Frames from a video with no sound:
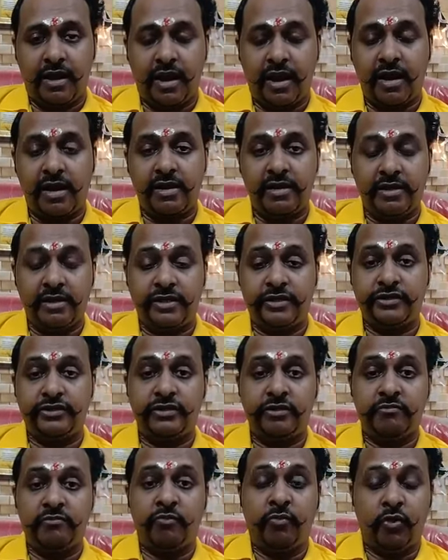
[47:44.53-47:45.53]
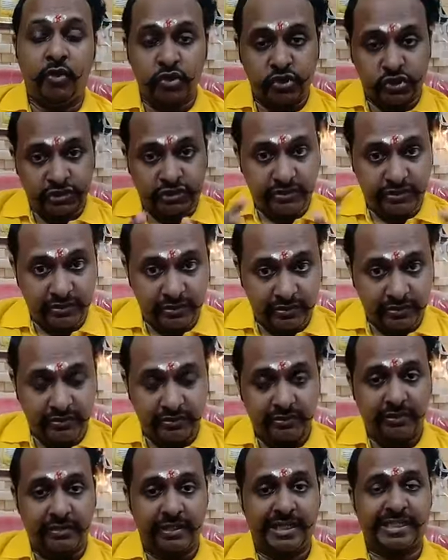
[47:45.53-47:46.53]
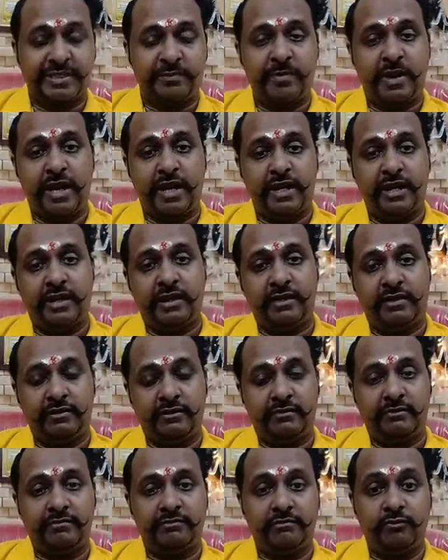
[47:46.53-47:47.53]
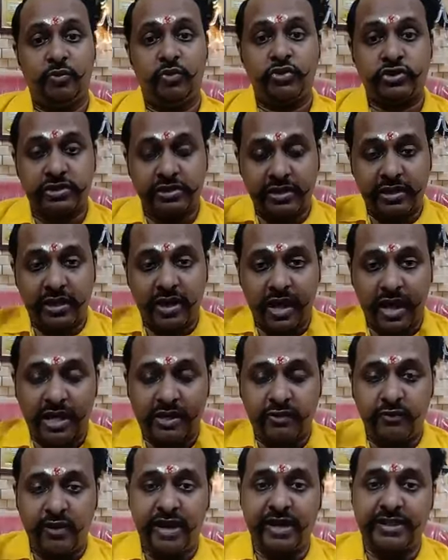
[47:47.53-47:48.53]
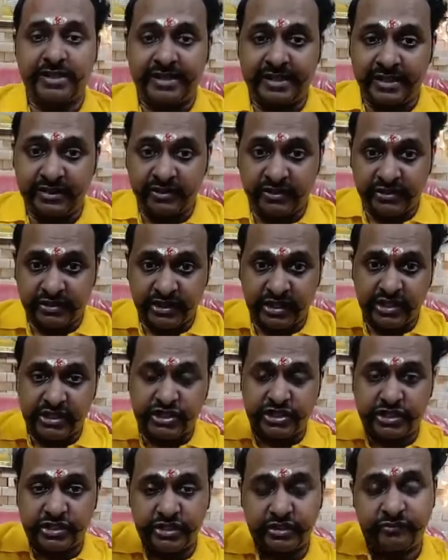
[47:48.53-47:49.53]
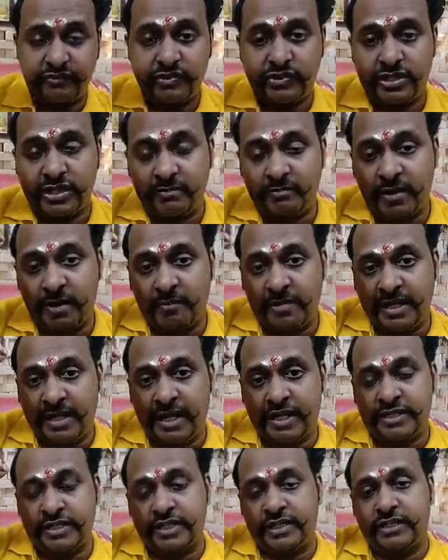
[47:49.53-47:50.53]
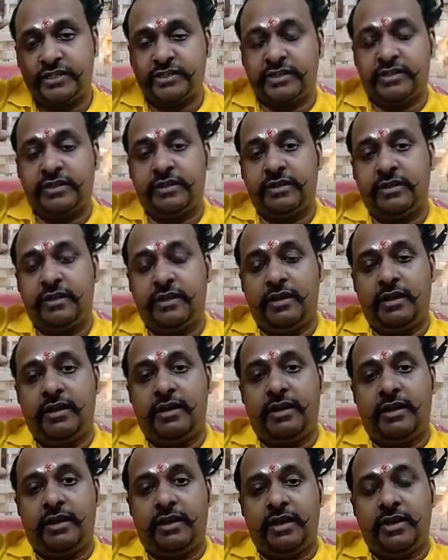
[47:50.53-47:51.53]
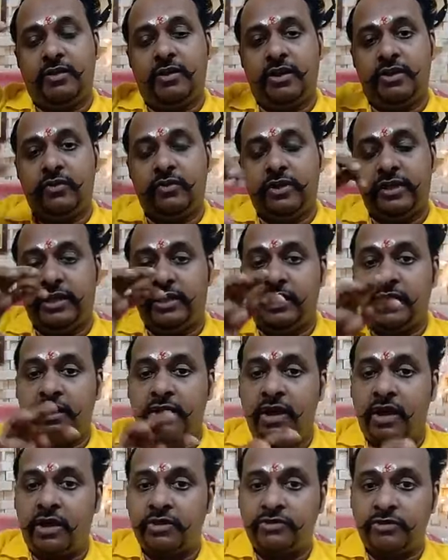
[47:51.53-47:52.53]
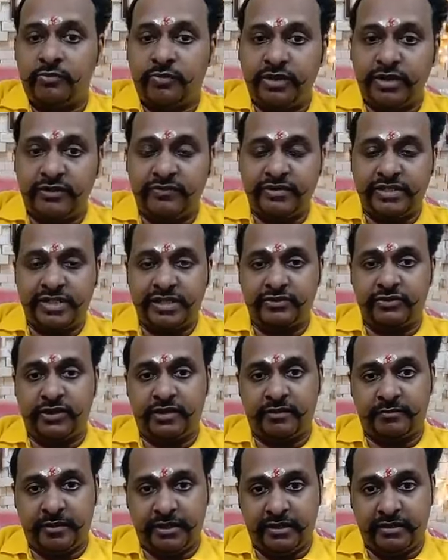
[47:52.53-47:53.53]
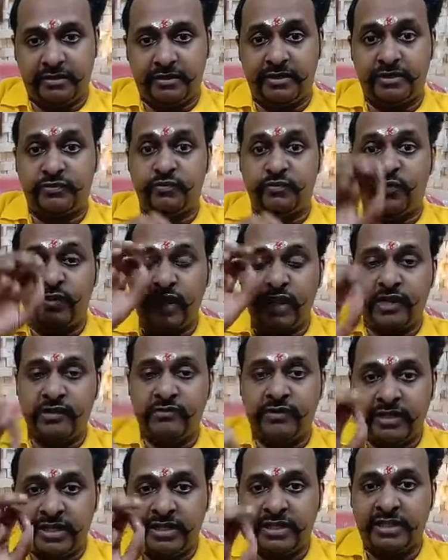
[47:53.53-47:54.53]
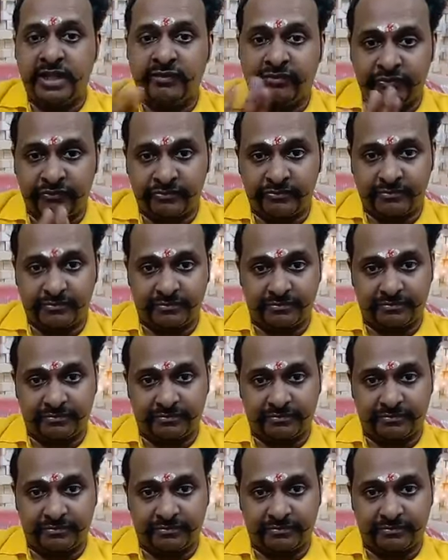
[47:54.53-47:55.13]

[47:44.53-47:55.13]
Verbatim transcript: and it is the most expanded, most advanced in research. If you see publications you are doing in an orthopedic physical therapy, it's very, very tough.